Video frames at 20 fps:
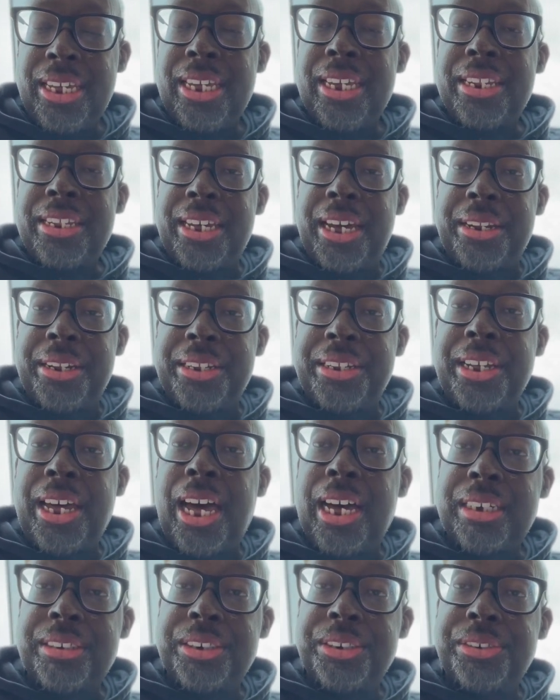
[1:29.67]
Now, the
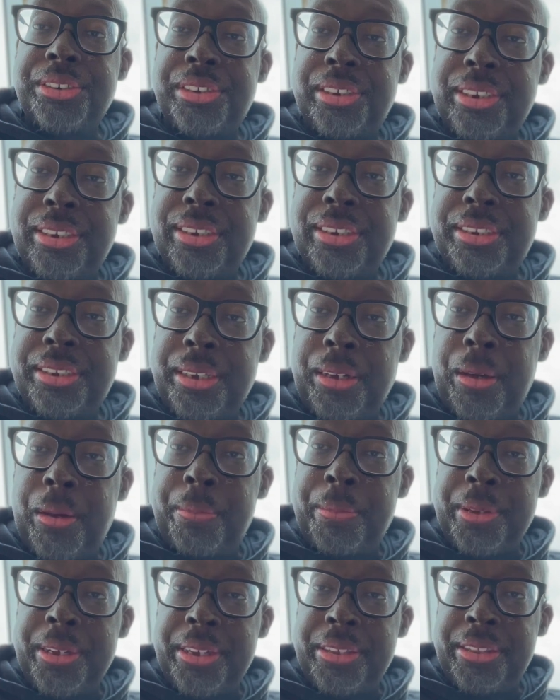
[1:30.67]
doctors did tell
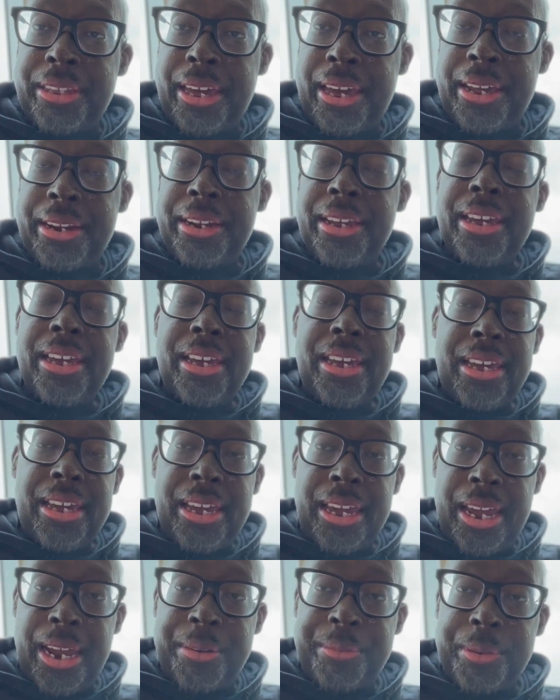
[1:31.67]
me that
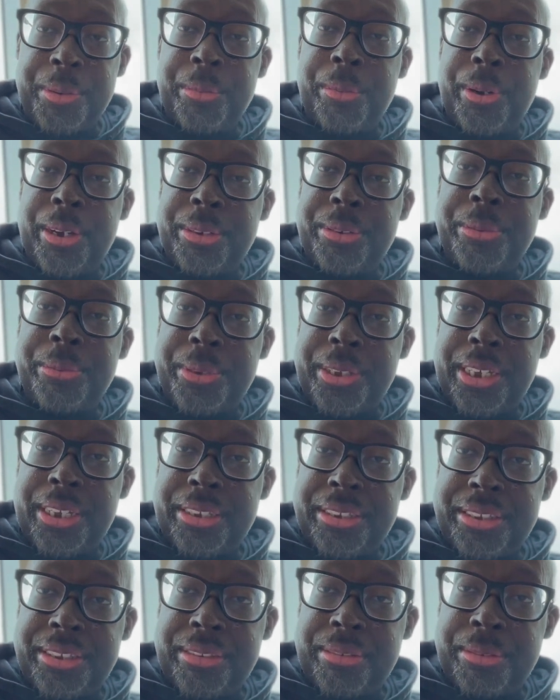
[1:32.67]
everyone who
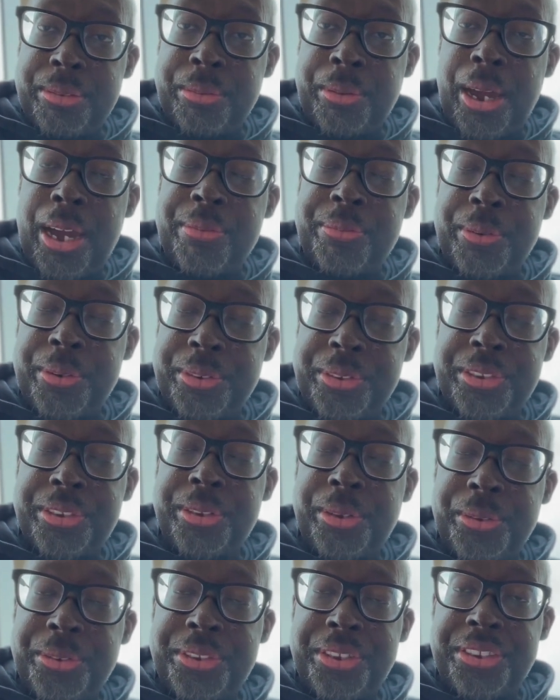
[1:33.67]
gets graft versus
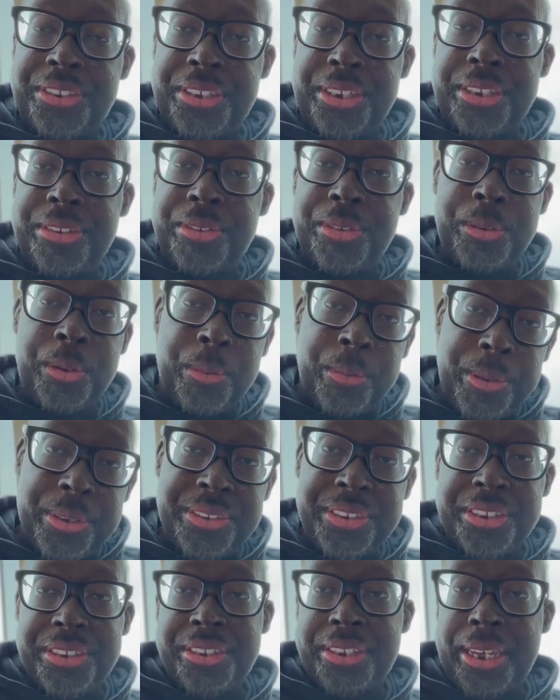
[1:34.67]
host disease, no one's
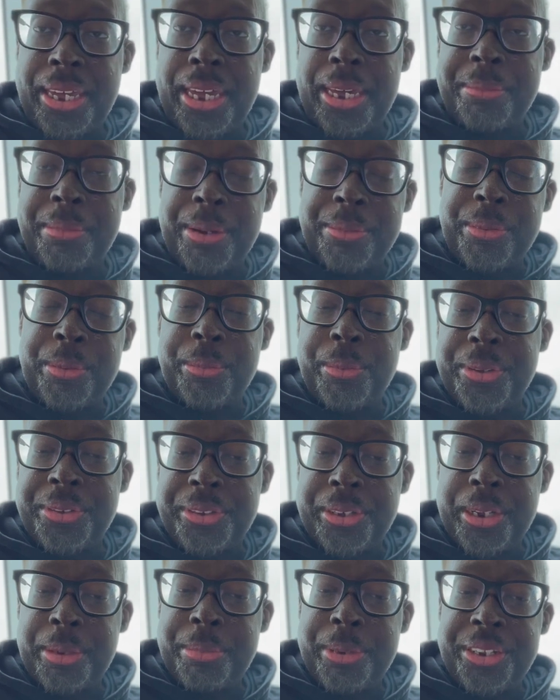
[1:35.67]
the same, everyone's
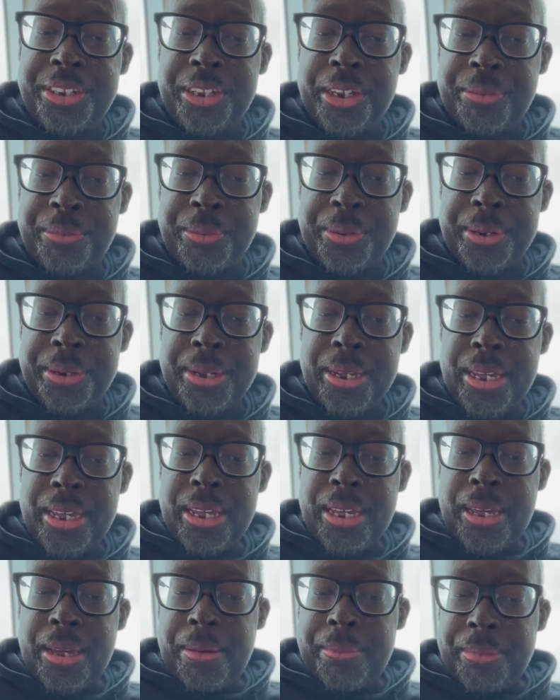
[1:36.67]
going to be different.
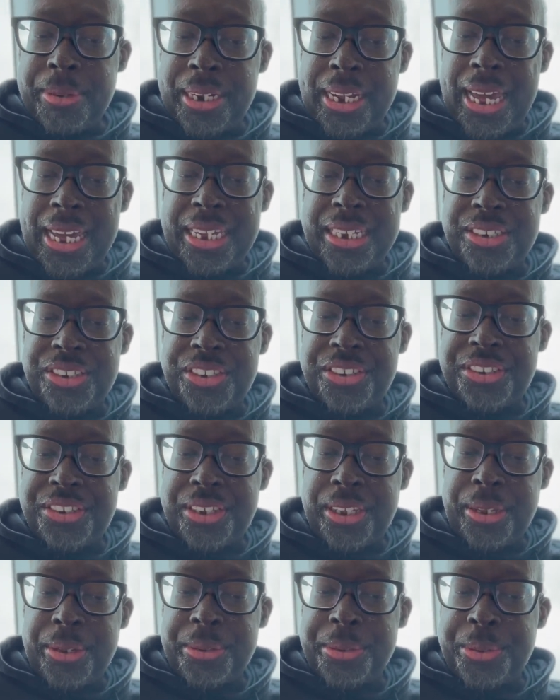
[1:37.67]
But I can just
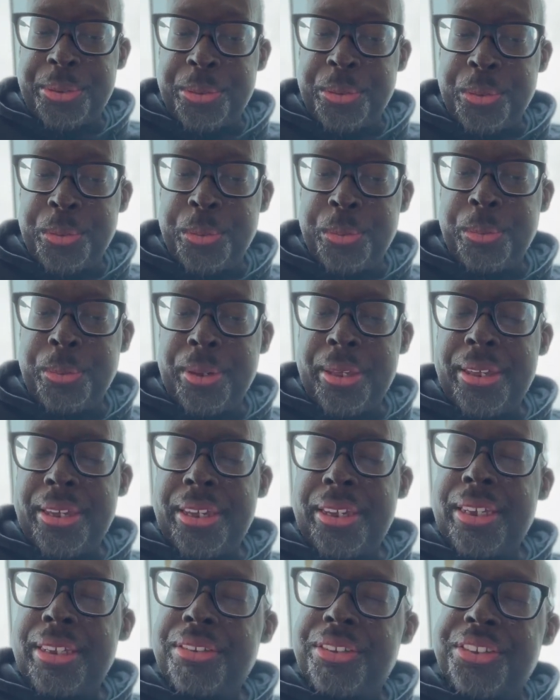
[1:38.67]
tell you,
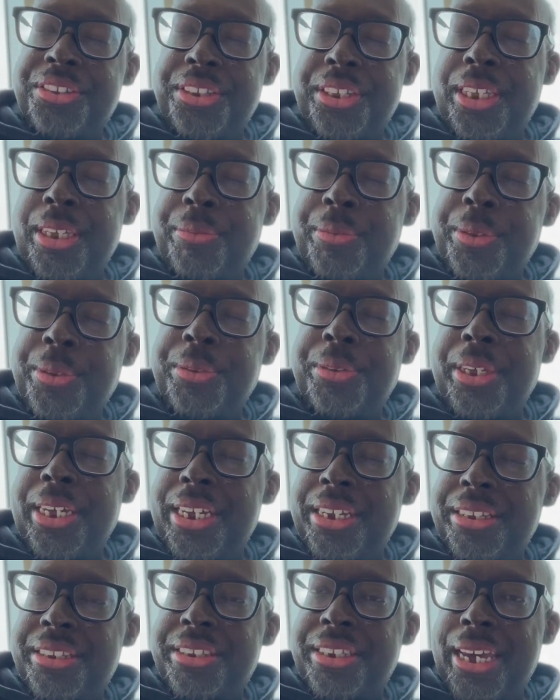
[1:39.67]
just give you
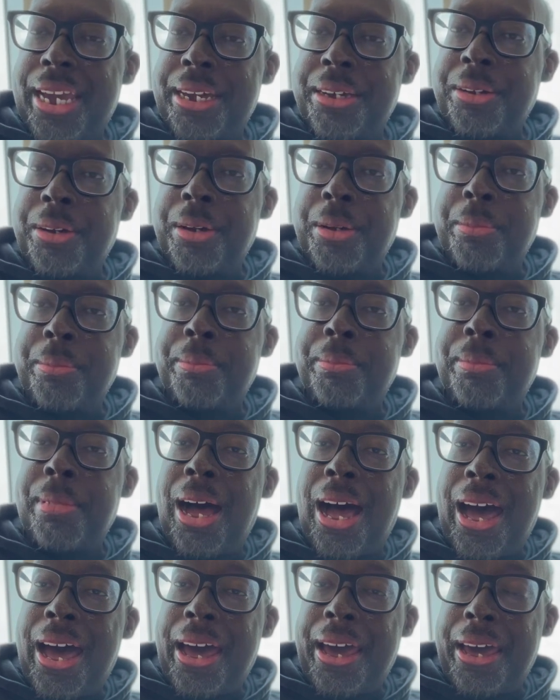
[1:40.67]
insight on
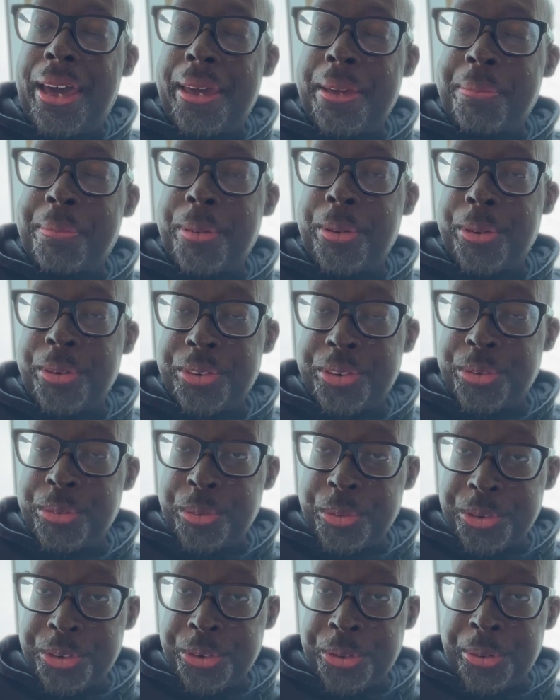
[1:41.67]
my
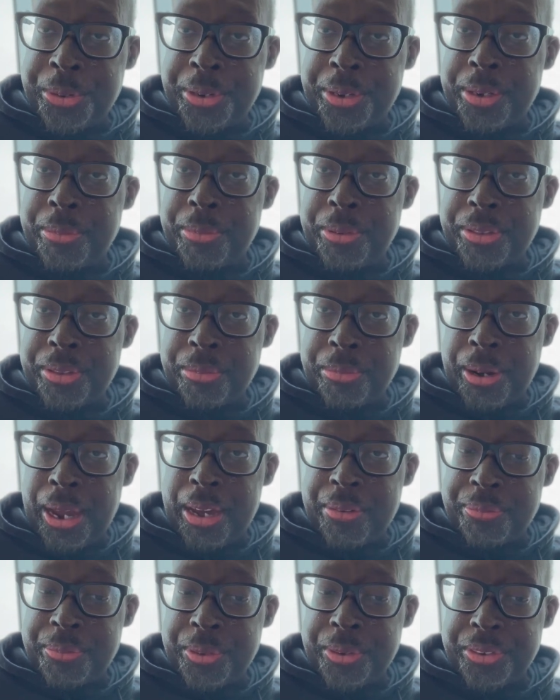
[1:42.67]
personal journey with
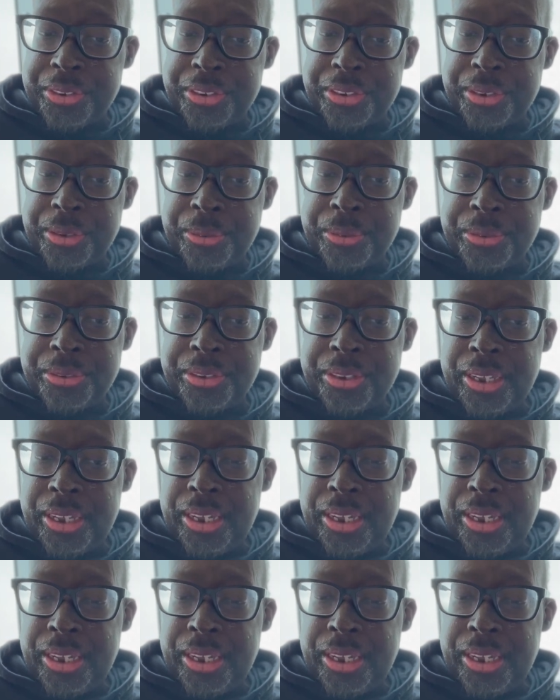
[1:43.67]
graft versus host.